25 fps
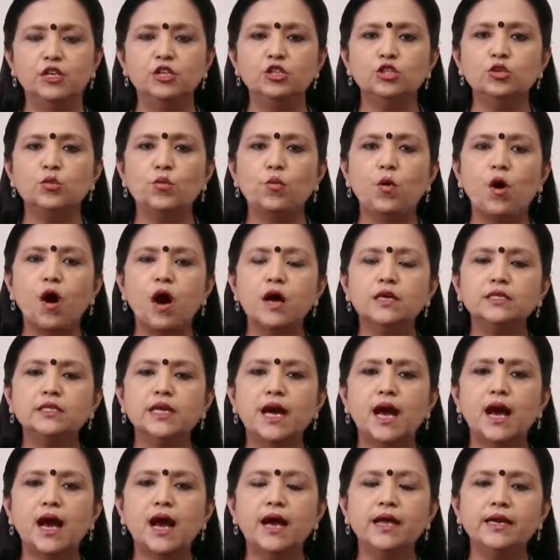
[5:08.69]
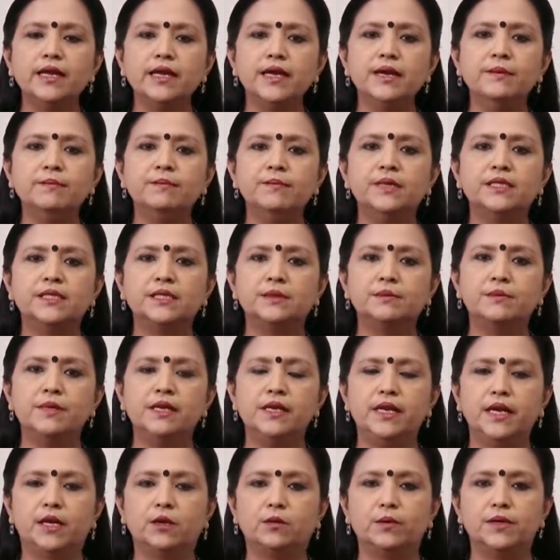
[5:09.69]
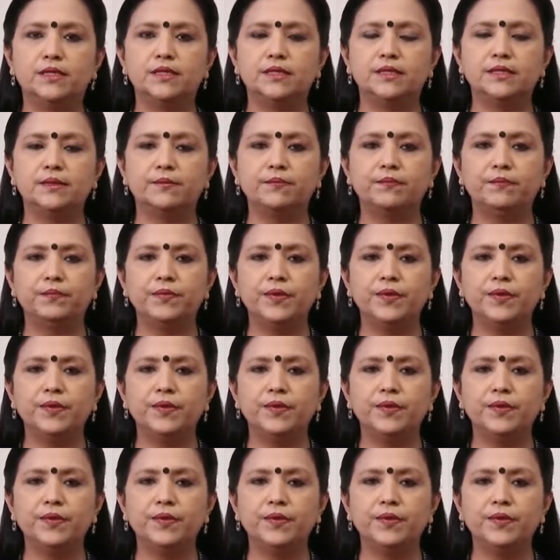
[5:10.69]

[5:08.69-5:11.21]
So, what are immiscible liquids?